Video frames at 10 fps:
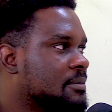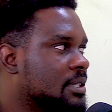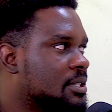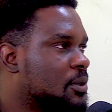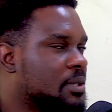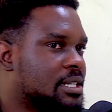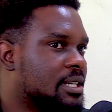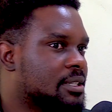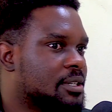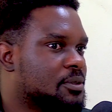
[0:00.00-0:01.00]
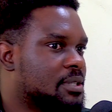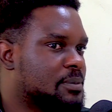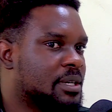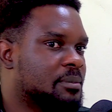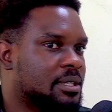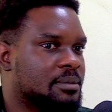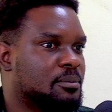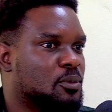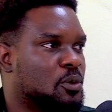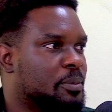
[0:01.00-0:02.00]
Each coding challenge that I took just made me
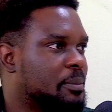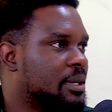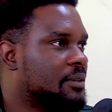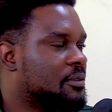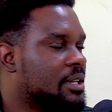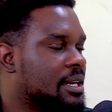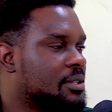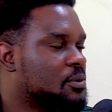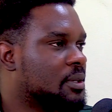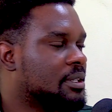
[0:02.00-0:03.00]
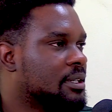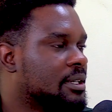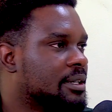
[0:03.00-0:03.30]
more prepared for the next one,